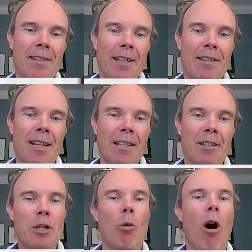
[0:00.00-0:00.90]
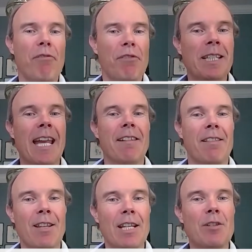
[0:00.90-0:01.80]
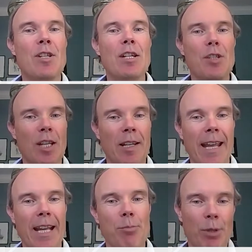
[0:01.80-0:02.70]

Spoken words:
that you often get these disconnects